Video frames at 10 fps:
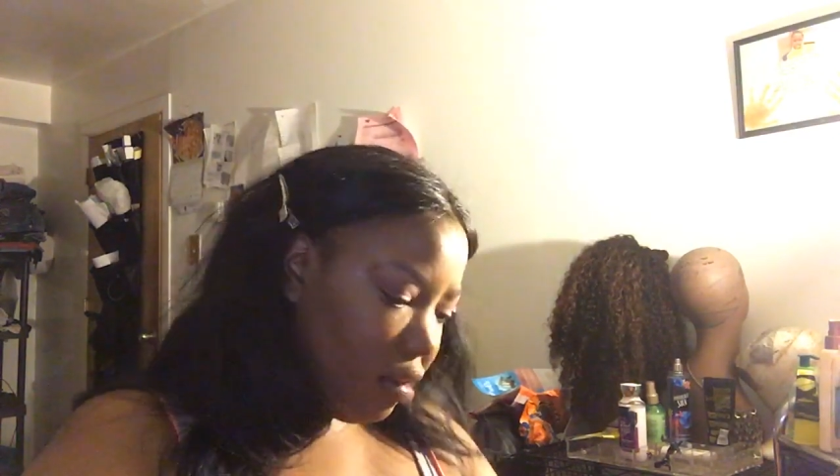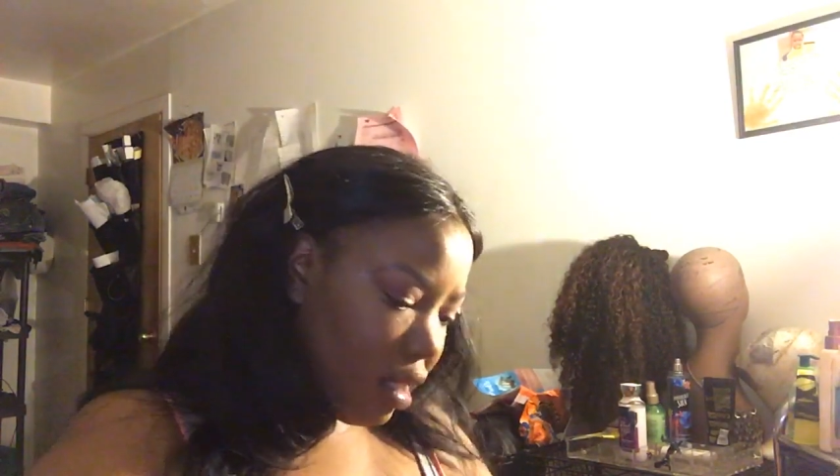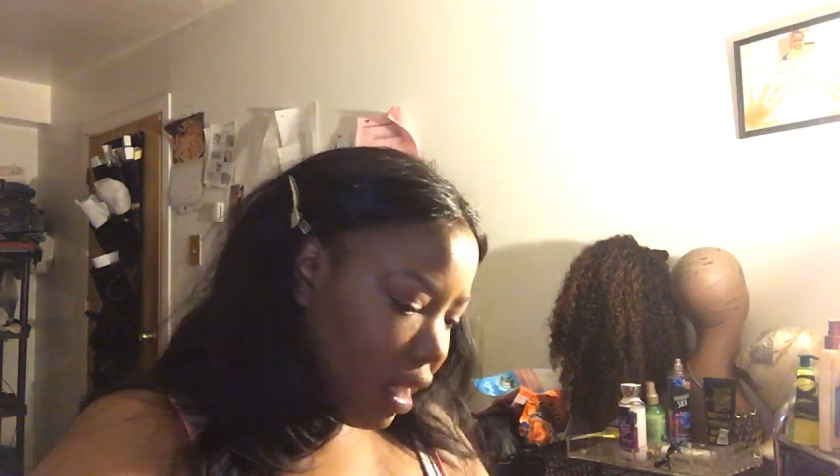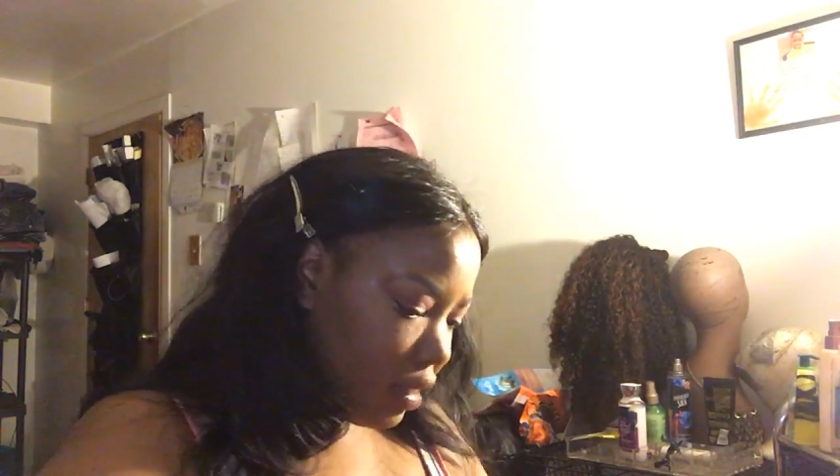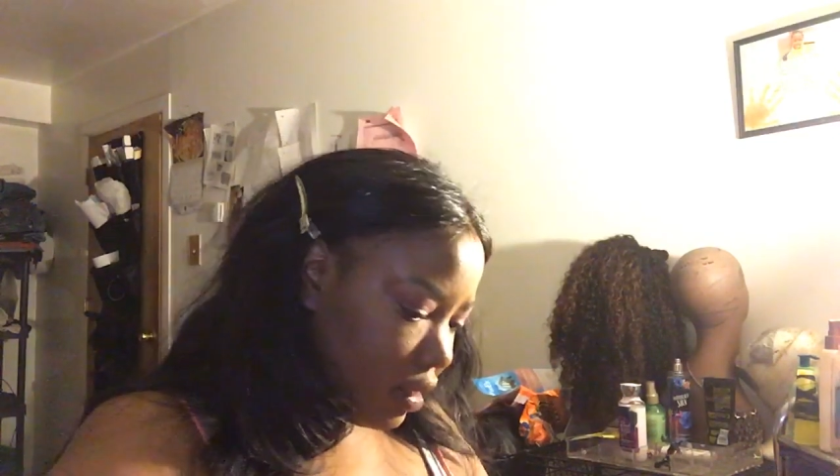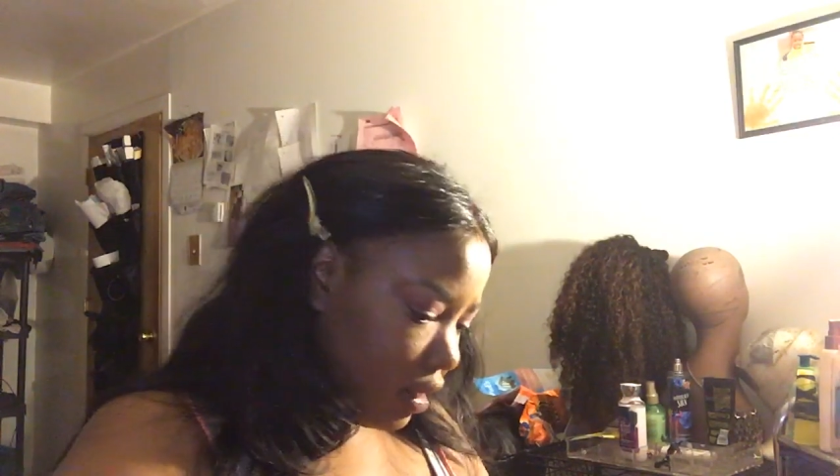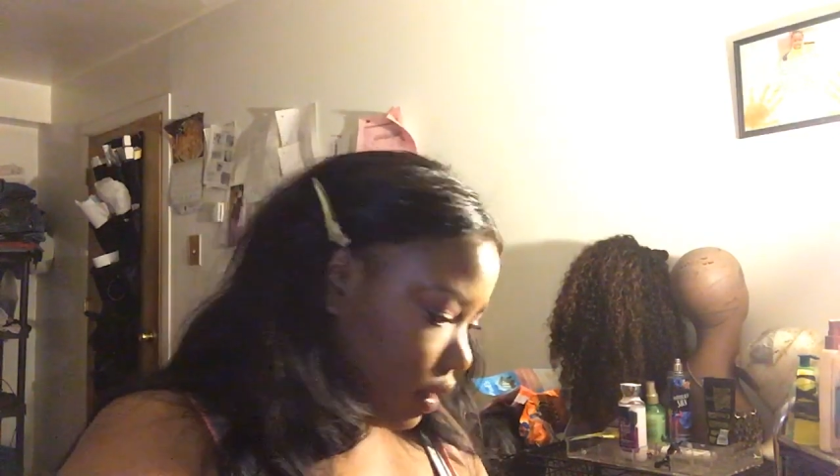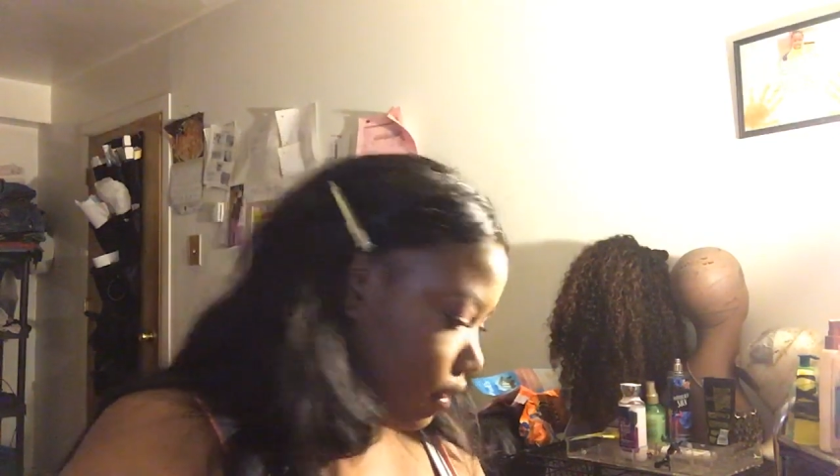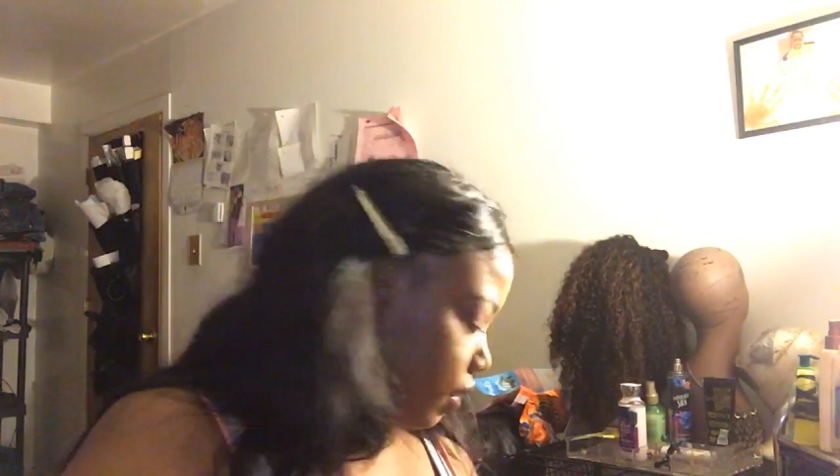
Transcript: don't like this.